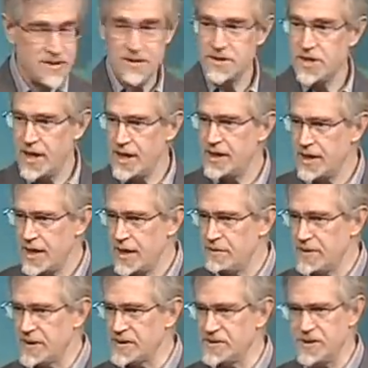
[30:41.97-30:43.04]
Johns
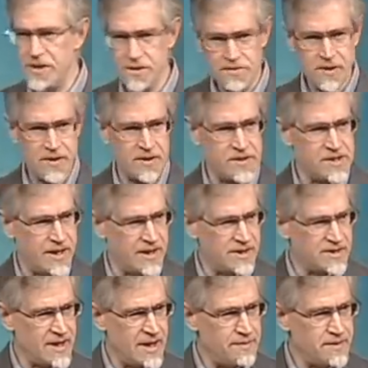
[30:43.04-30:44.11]
Hopkins. You've heard of
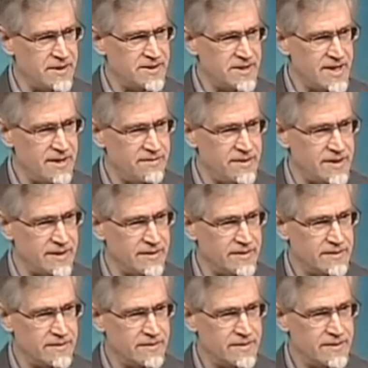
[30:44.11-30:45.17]
Johns Hopkins, haven't you?
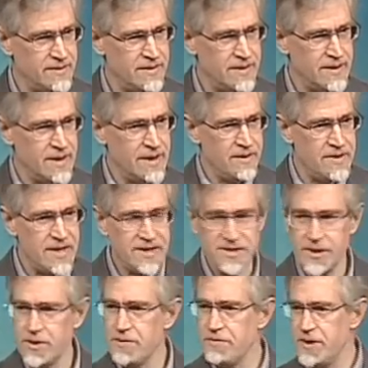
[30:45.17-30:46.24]
These
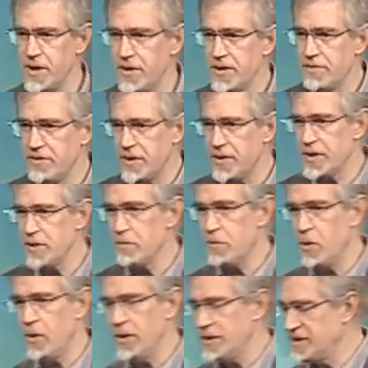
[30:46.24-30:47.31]
are very, very
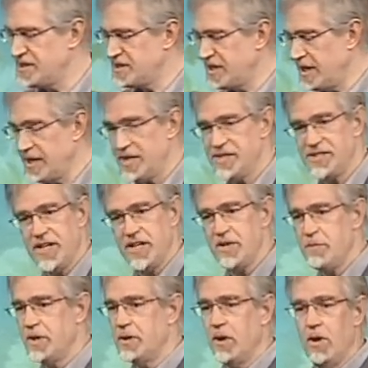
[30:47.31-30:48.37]
important studies that
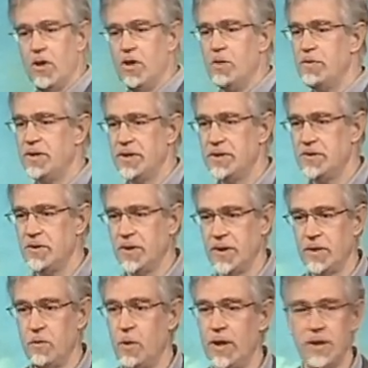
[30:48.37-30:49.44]
have been all but
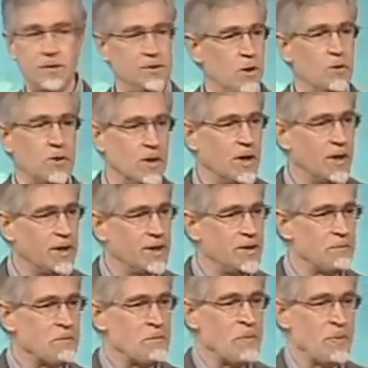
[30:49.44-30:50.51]
ignored. Well, no
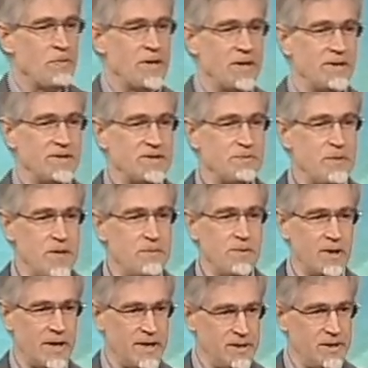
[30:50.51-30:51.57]
longer, because
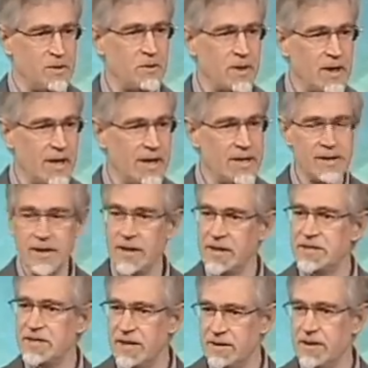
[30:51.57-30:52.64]
people like you and I are going to
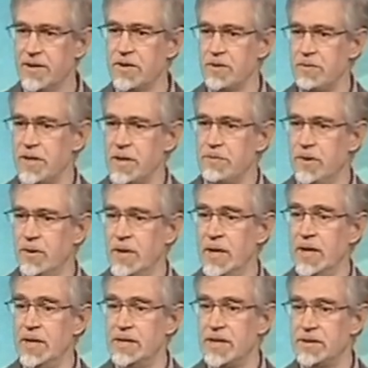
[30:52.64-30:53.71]
tell other people
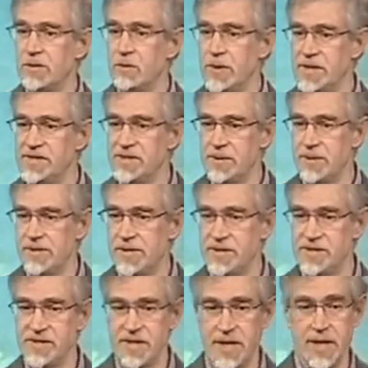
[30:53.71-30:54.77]
that the research
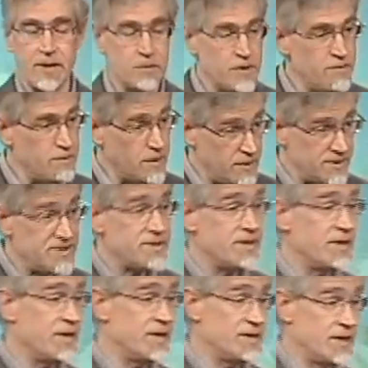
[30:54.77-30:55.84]
is there, and we've posted
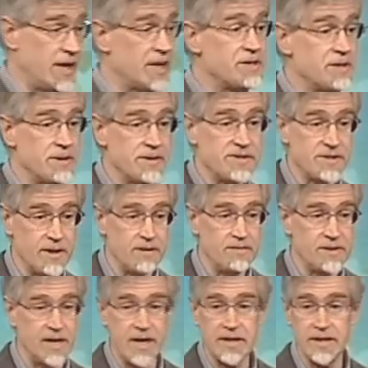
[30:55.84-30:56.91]
it at
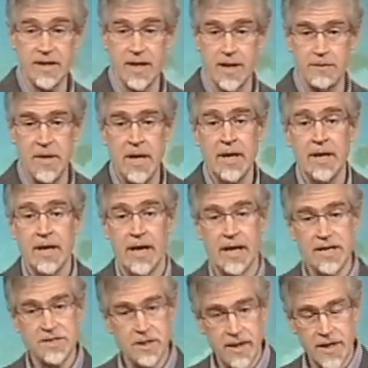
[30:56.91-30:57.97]
dryourself.com, and
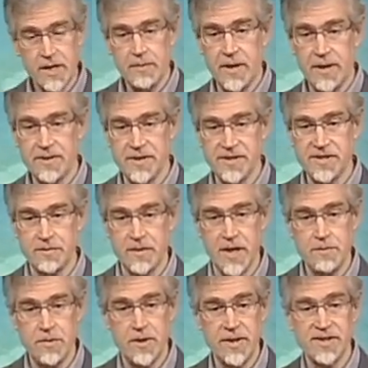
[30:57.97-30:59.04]
I talk about this in my
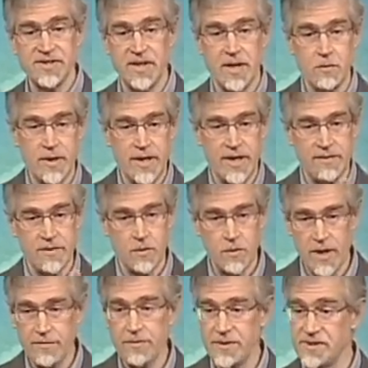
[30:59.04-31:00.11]
books, and we have the
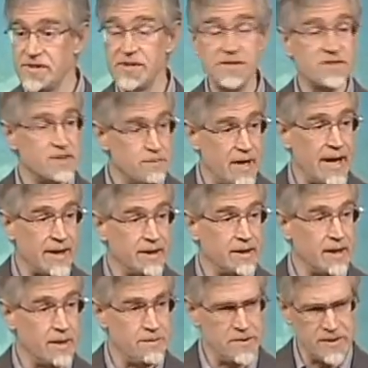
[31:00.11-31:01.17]
references to back it
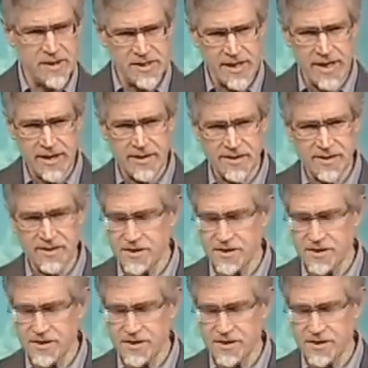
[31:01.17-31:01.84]
up. You can take this